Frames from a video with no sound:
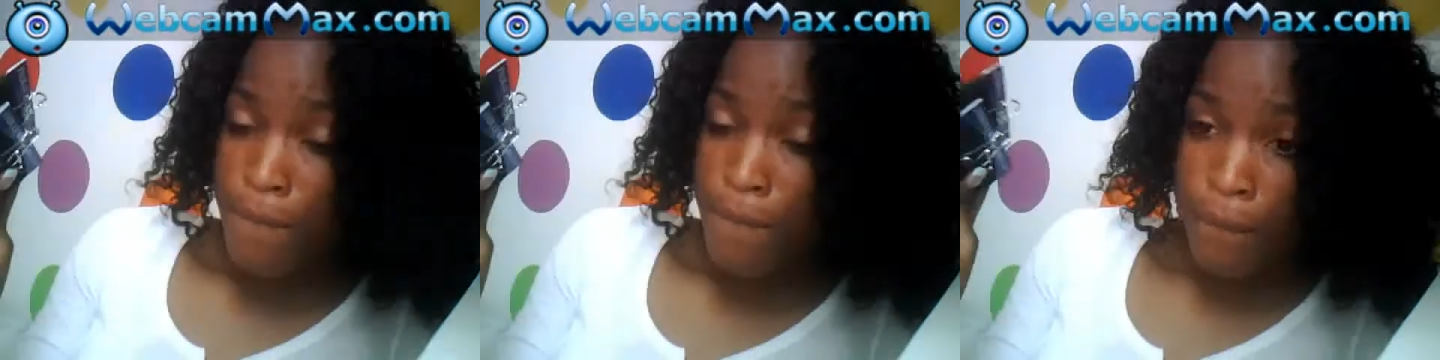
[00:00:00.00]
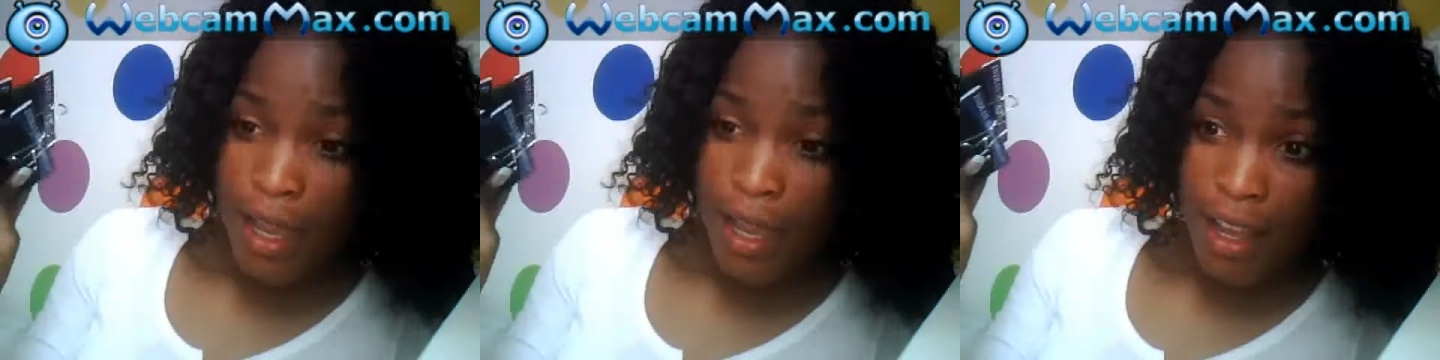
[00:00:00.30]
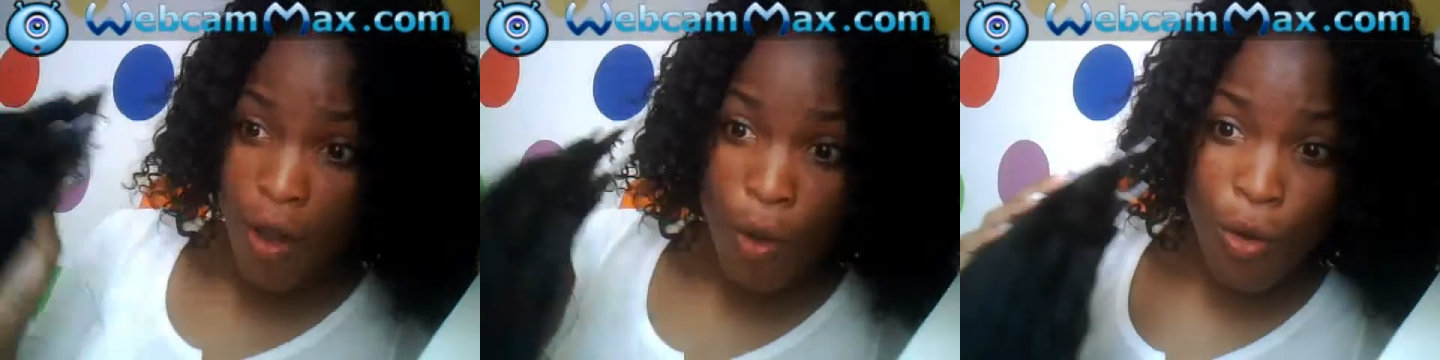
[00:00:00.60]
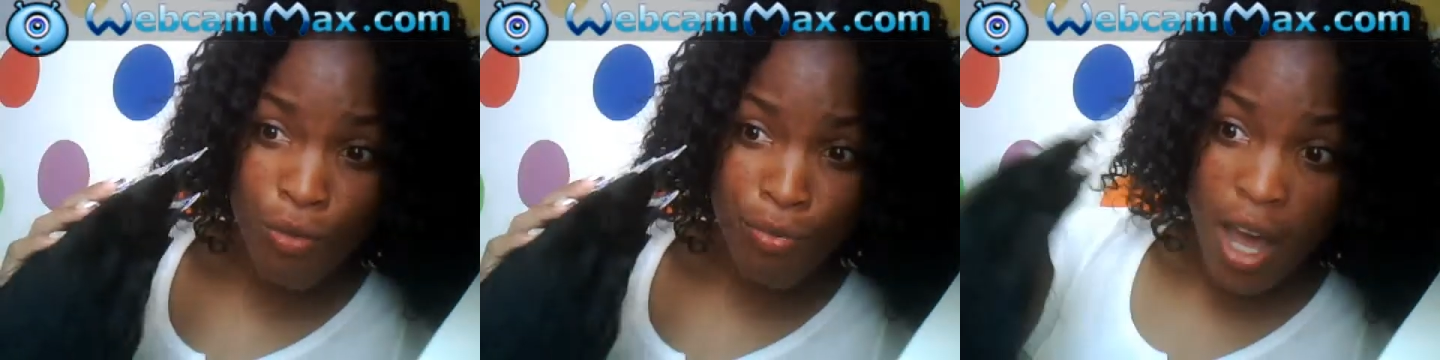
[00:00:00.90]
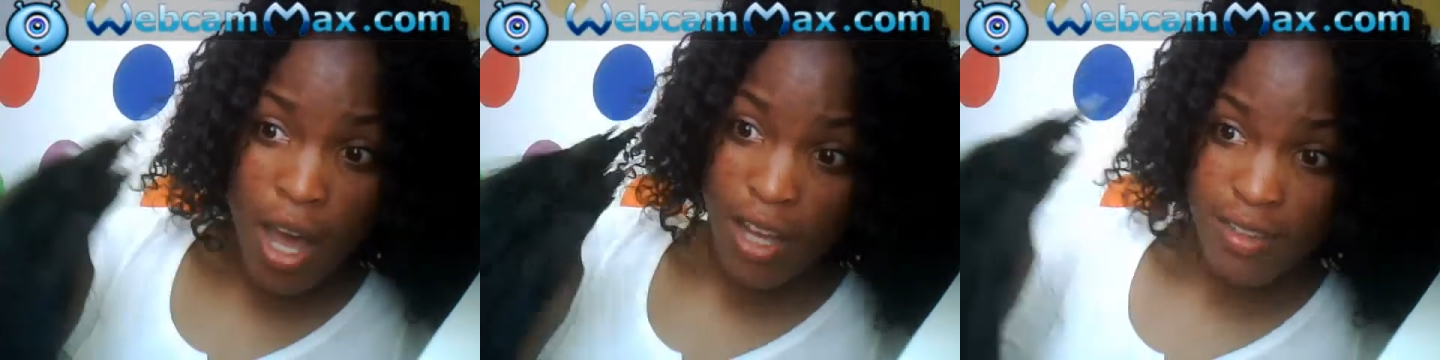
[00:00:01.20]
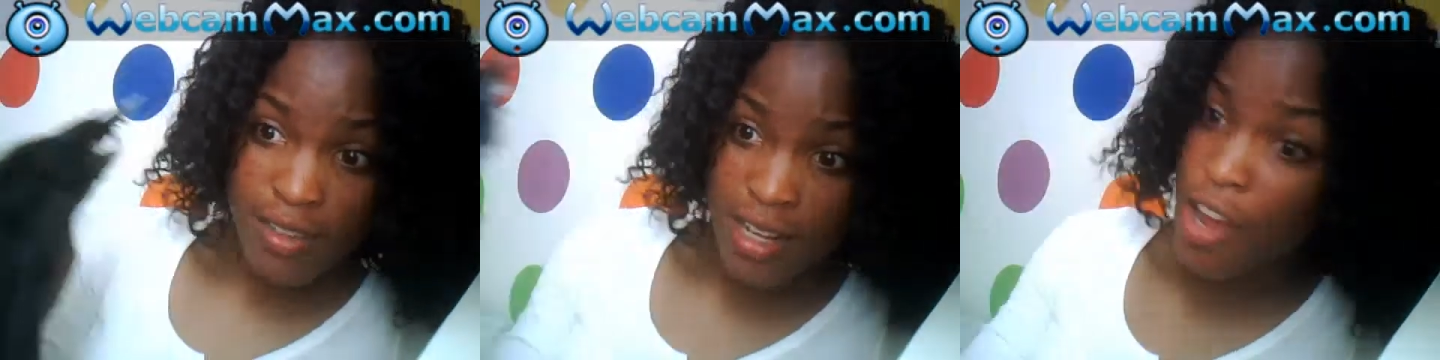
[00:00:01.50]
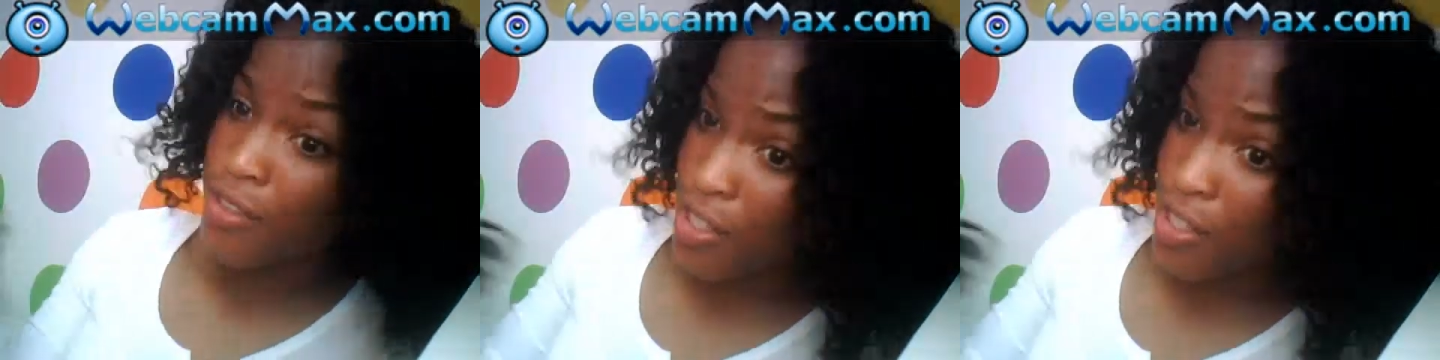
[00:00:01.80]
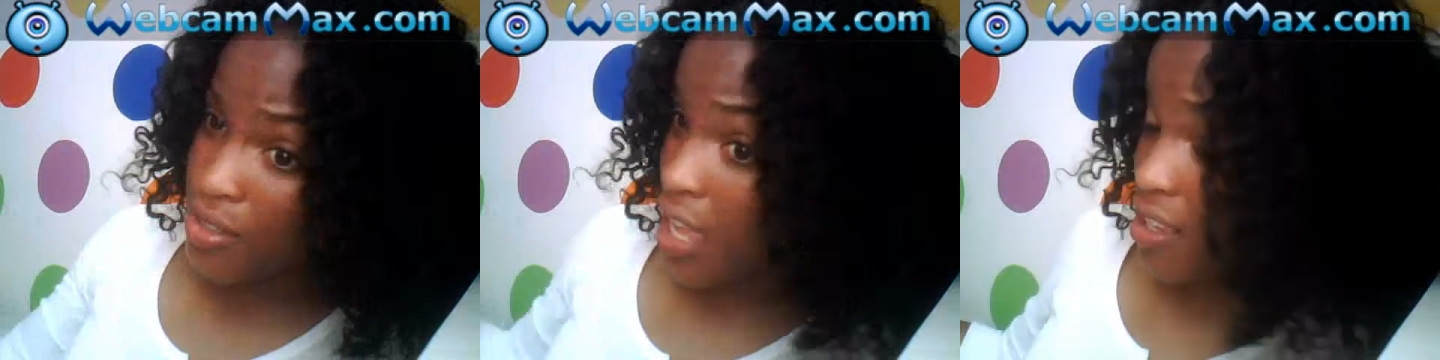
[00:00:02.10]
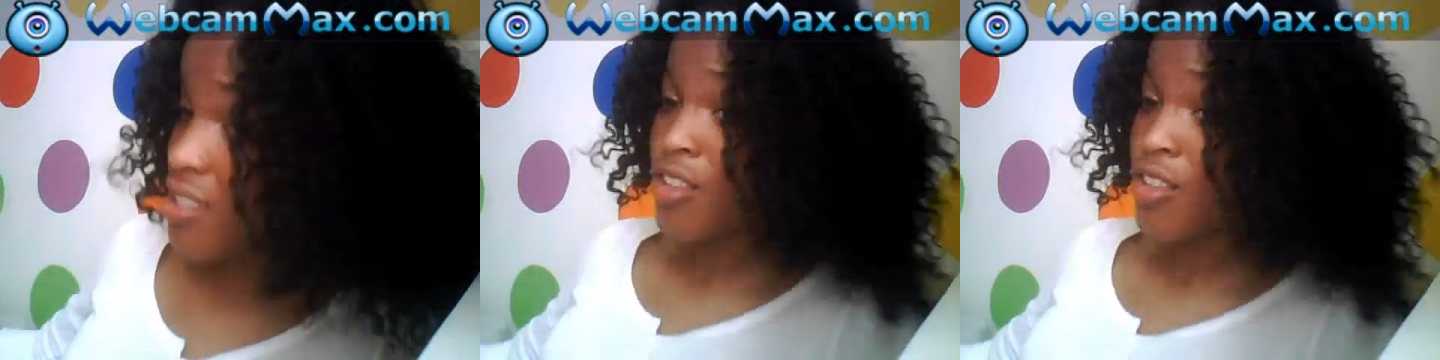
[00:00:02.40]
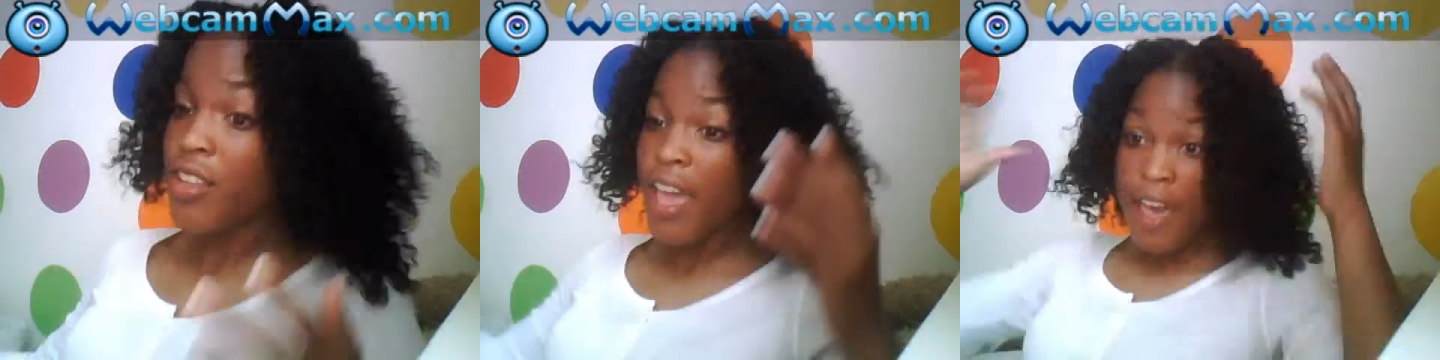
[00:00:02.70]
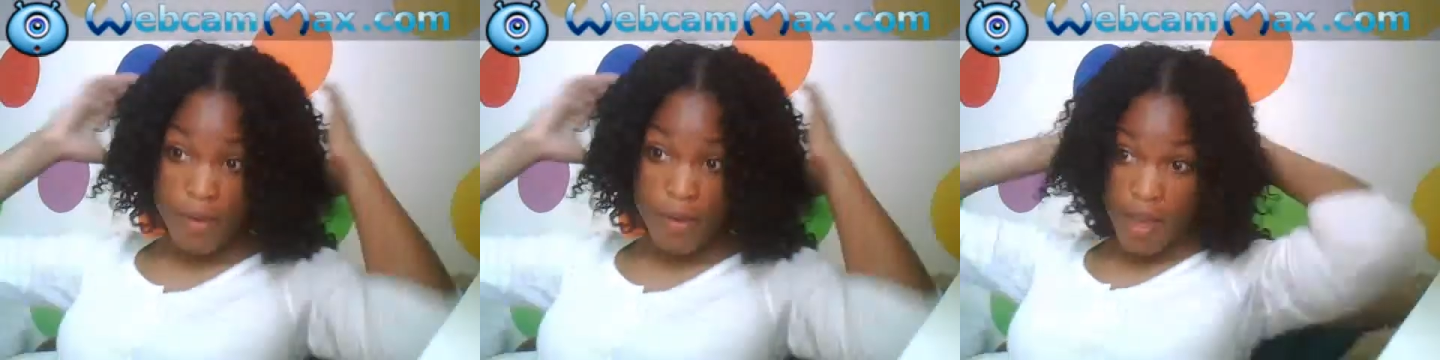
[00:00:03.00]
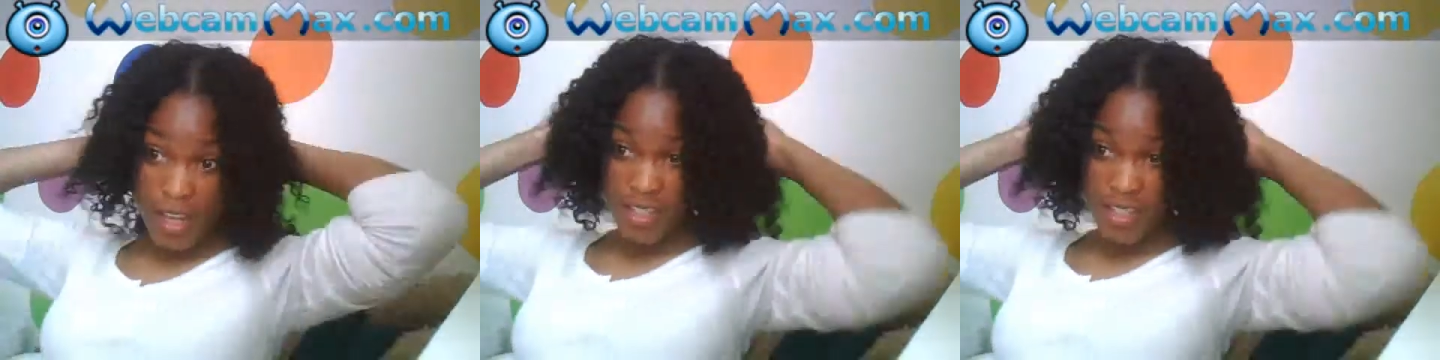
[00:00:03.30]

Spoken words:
like a whole box, and I only use this is only half a box.